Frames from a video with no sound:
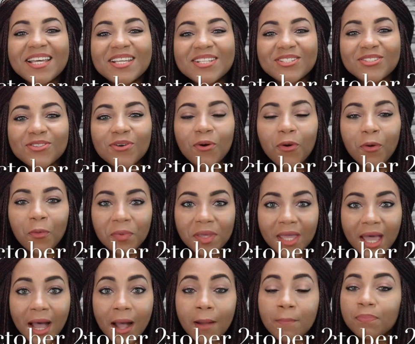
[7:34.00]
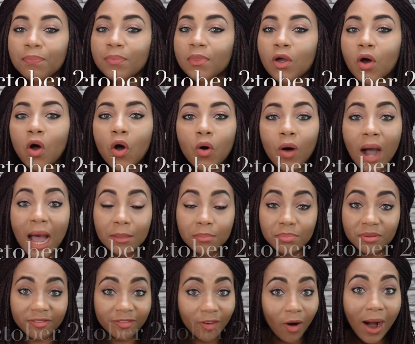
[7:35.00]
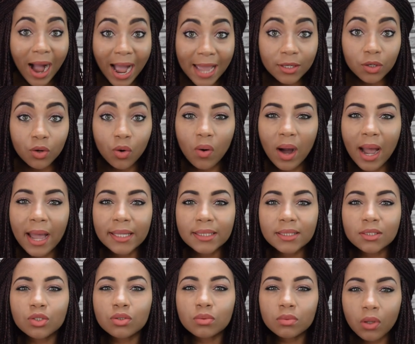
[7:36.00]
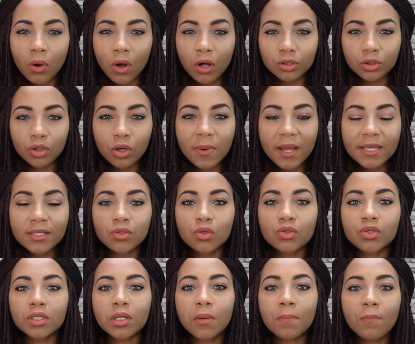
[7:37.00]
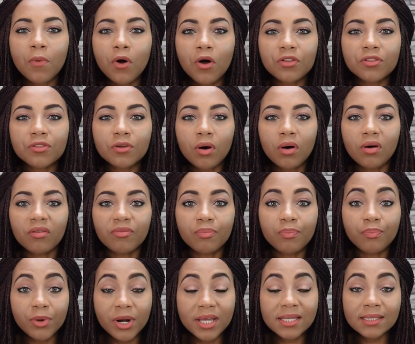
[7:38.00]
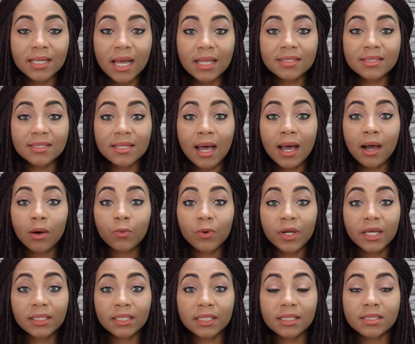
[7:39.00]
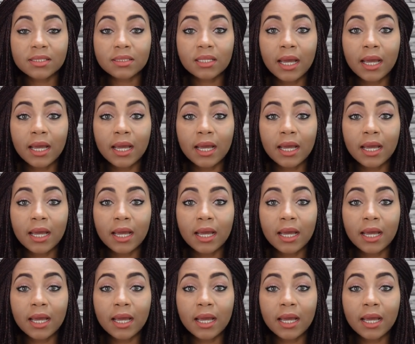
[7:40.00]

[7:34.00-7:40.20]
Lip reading: So yeah. Oh, and before I go, October is also the month of breast cancer awareness.